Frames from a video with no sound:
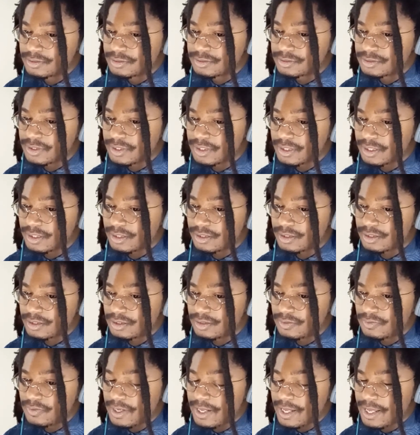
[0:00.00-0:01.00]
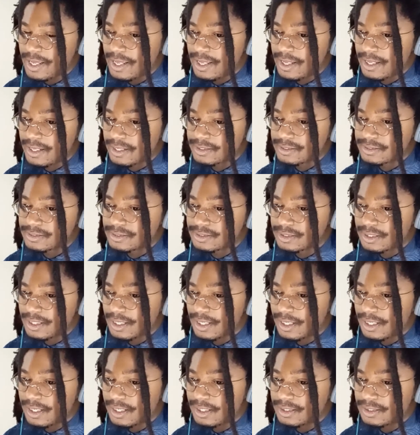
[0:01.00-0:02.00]
She ain't got no ass.
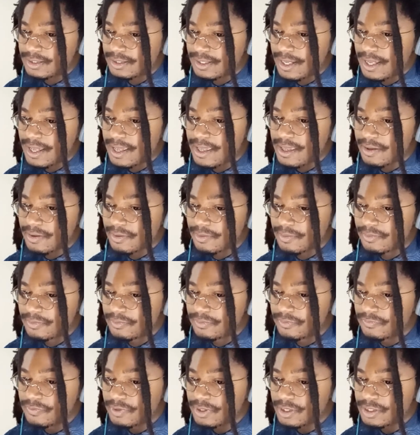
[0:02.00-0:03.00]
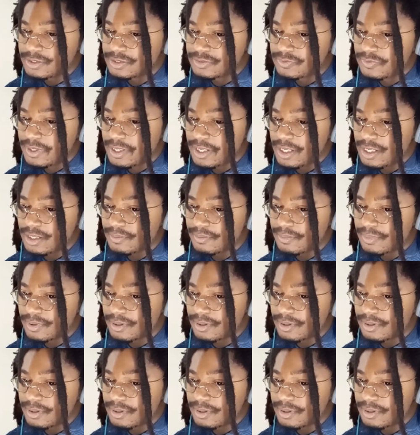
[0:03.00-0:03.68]
God damn. What the fuck is you hitting,